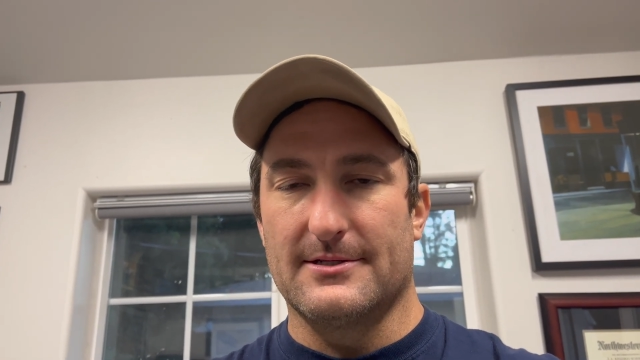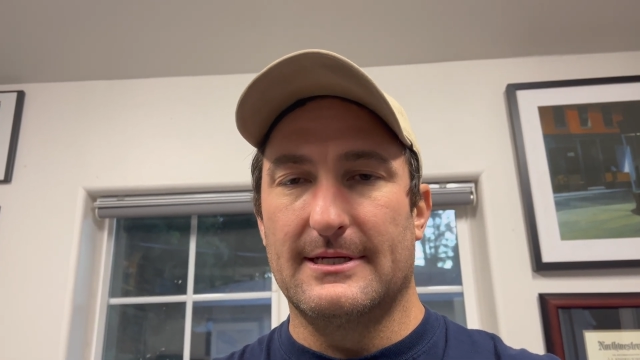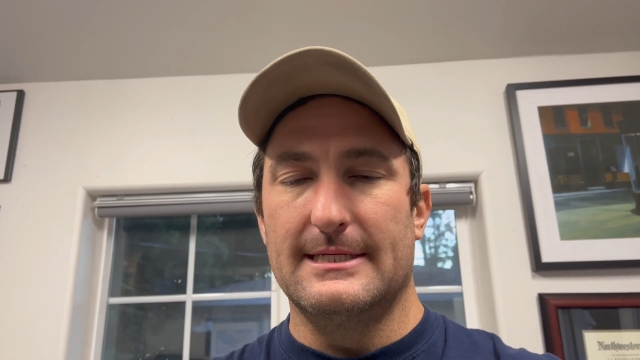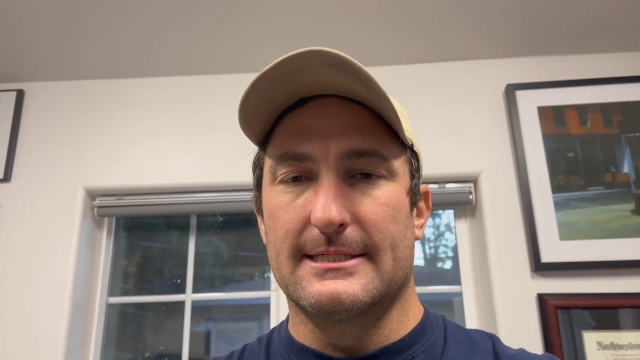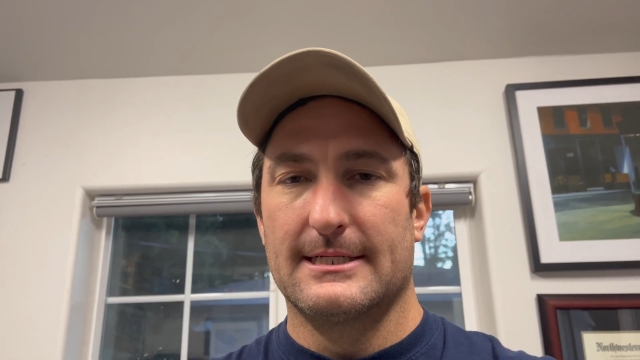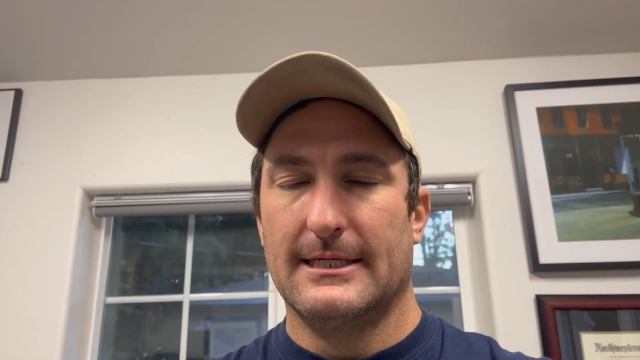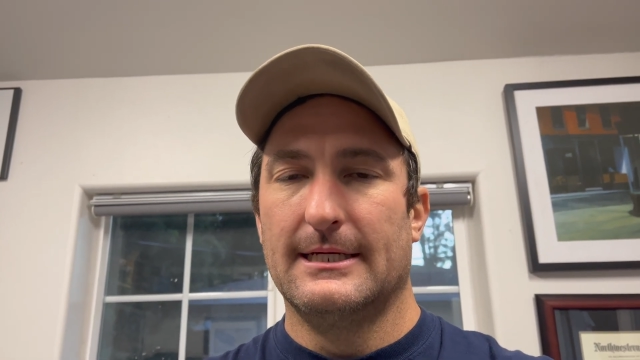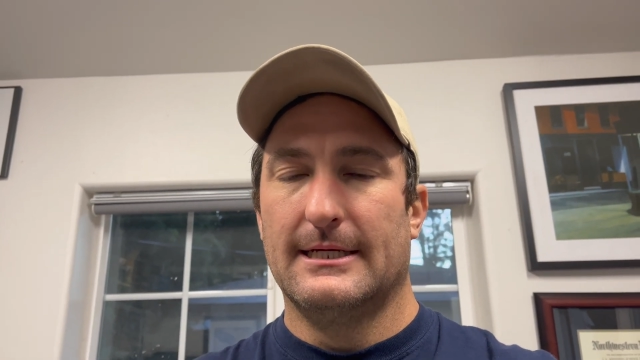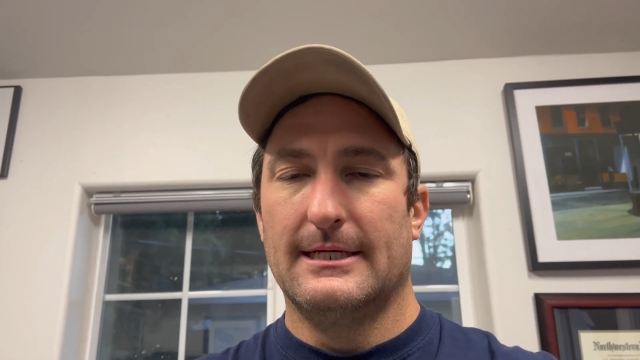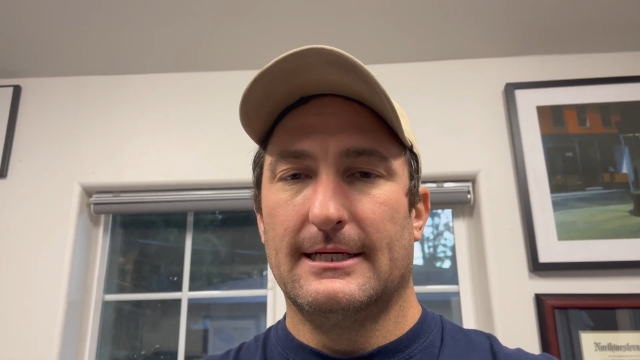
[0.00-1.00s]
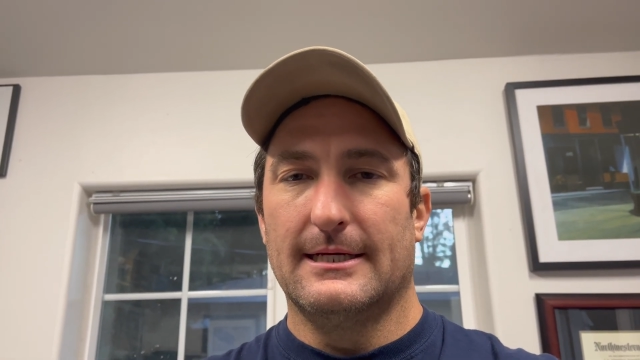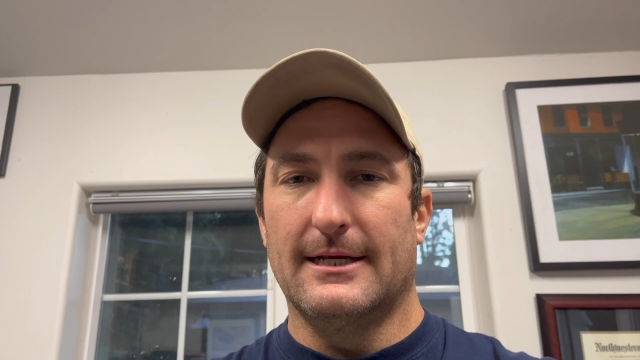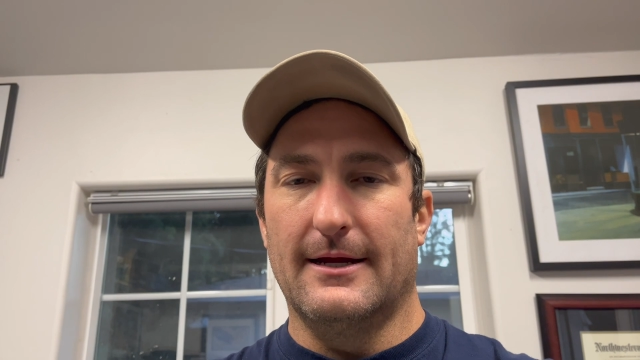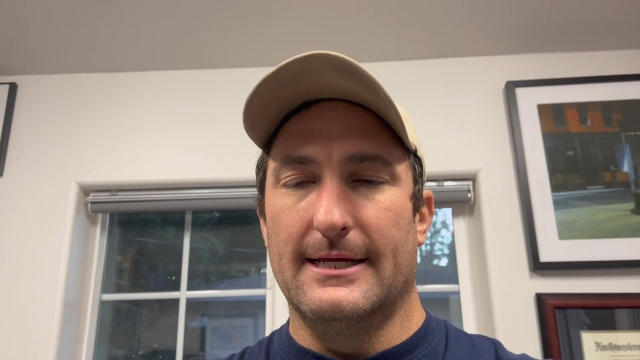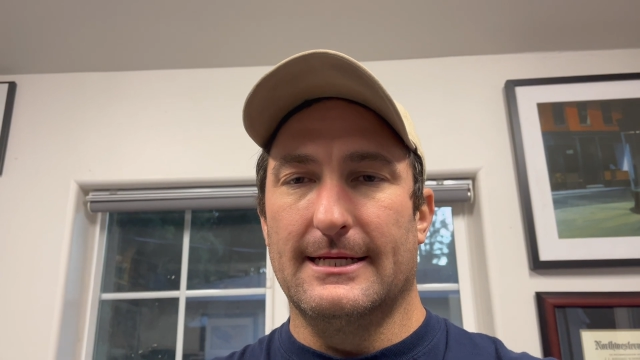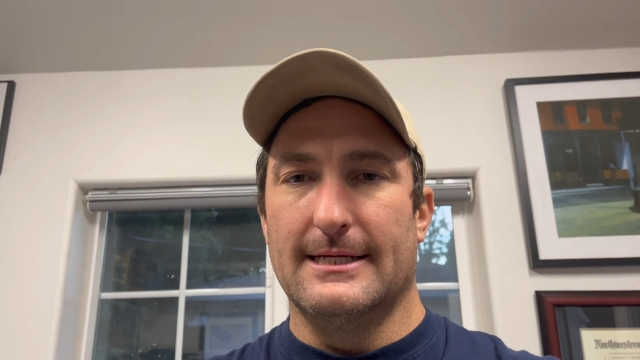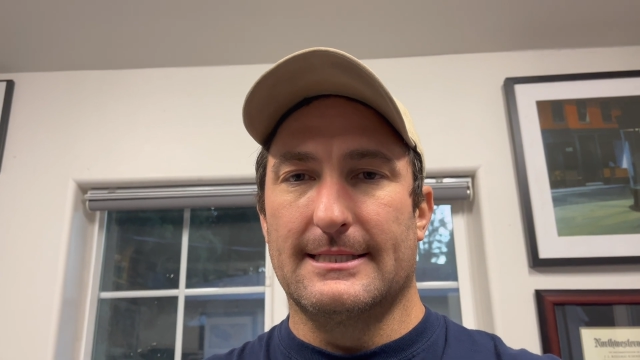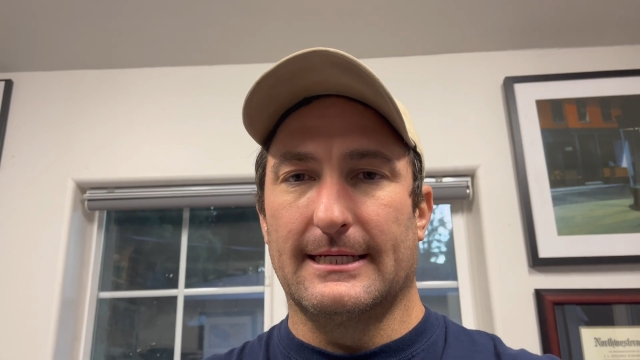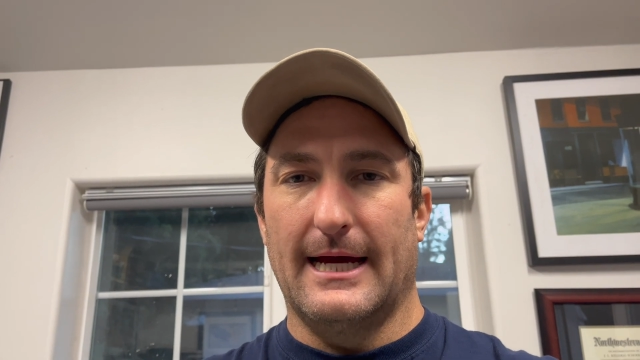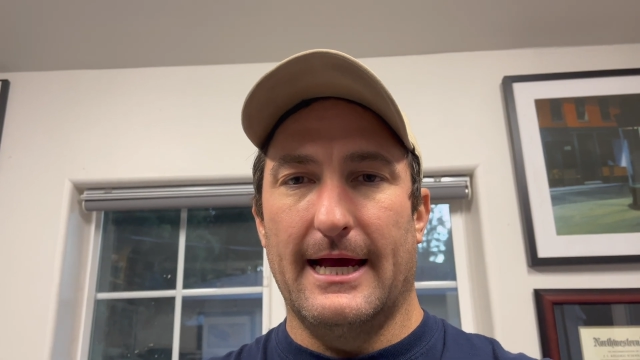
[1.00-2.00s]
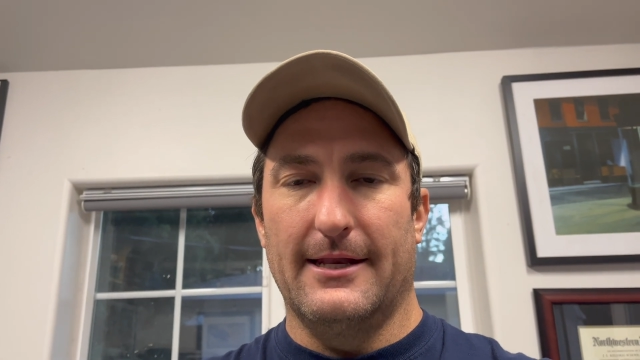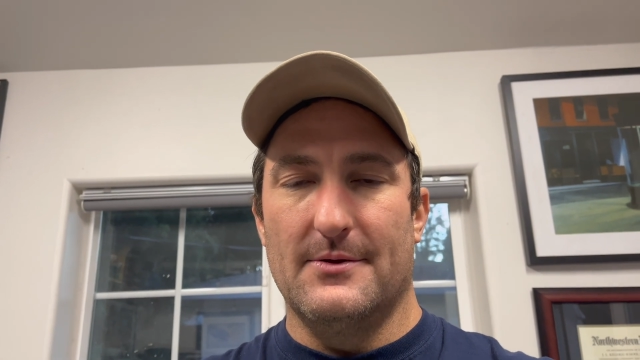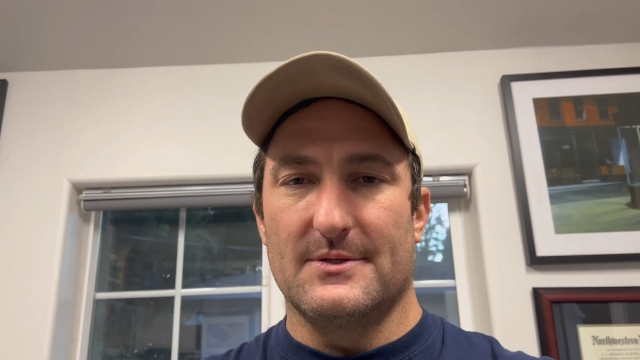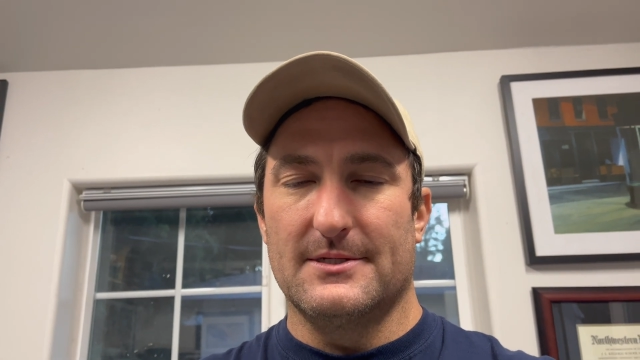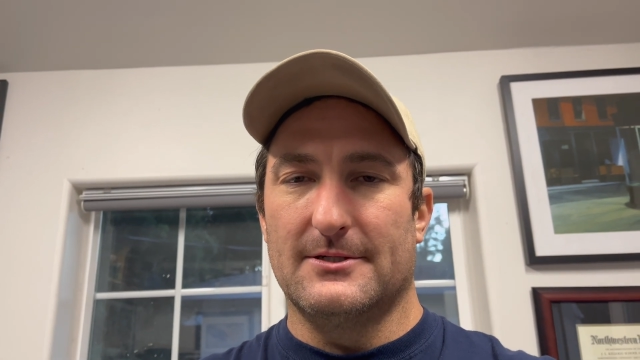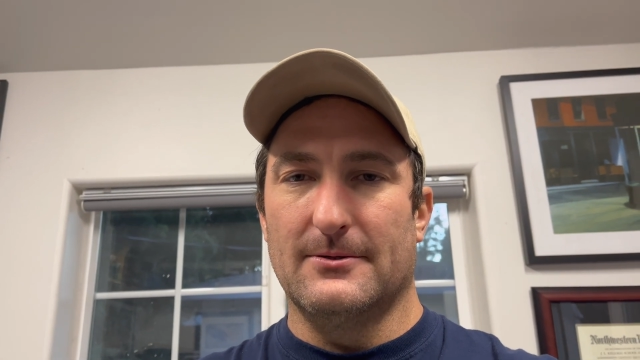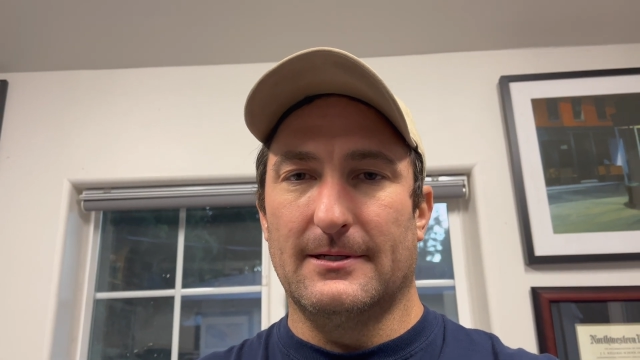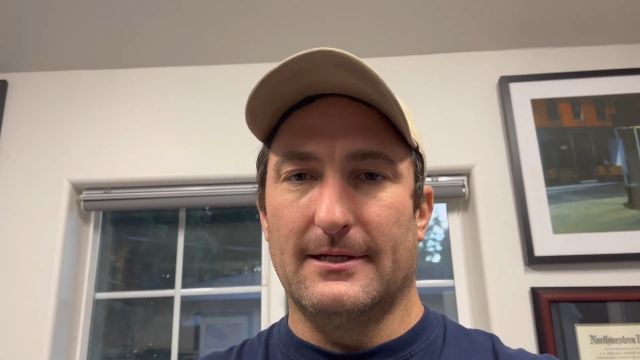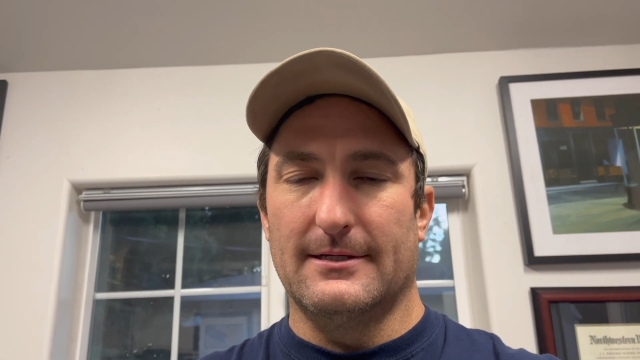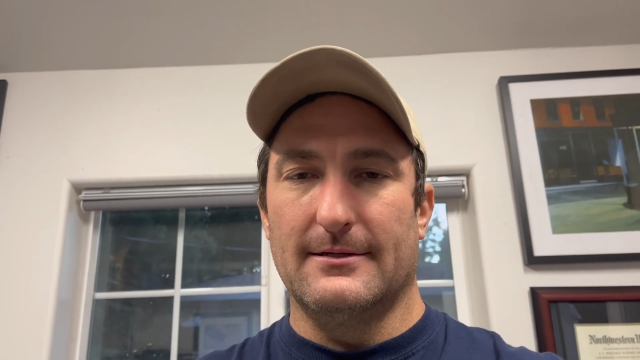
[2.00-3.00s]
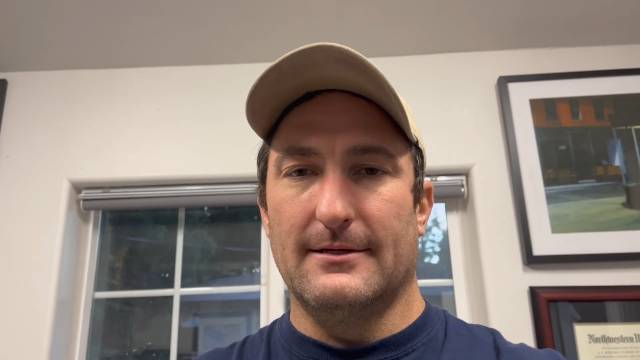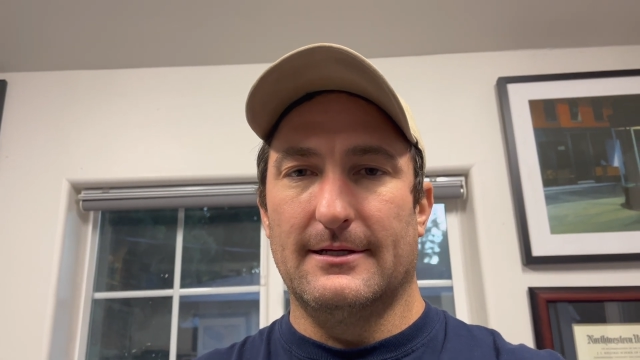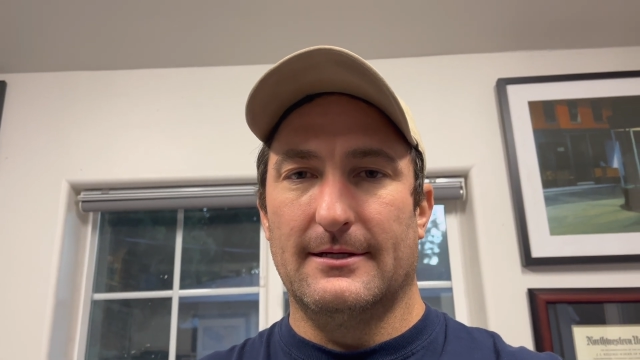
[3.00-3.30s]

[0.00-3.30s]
So he's the guy who knows what he's doing, and